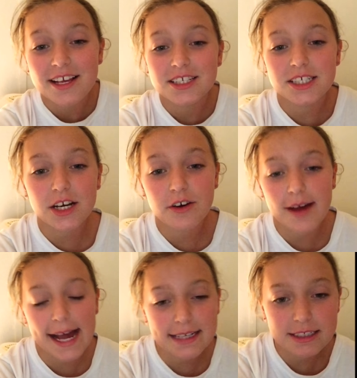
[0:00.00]
So,
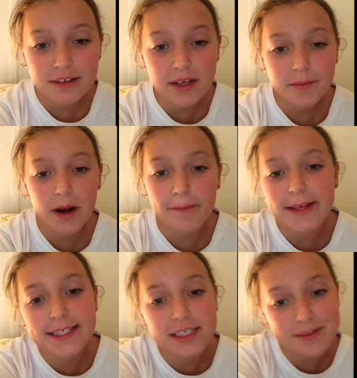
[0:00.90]
as you can
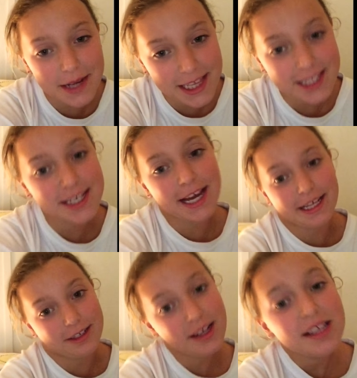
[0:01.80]
probably tell by the
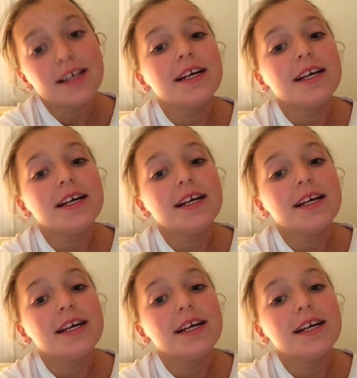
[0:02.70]
title,